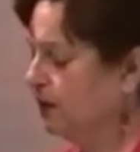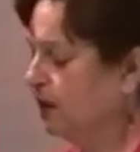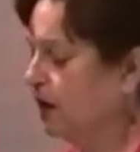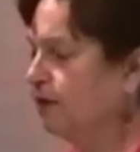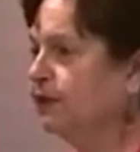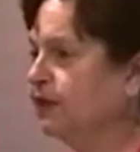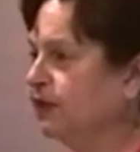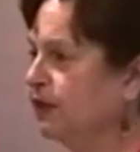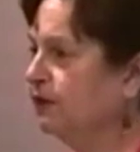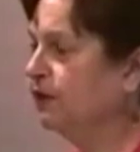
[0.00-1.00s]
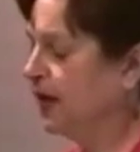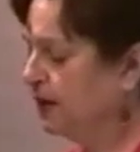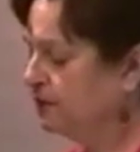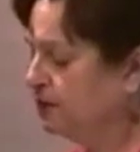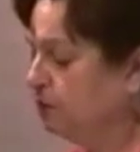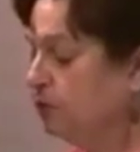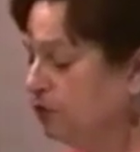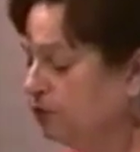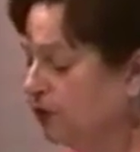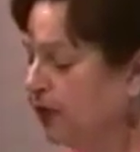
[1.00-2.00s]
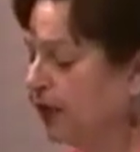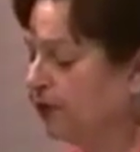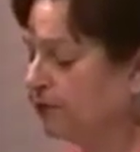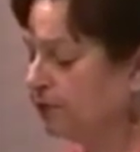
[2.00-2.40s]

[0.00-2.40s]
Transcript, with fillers: commonly known as the Moon Treaty.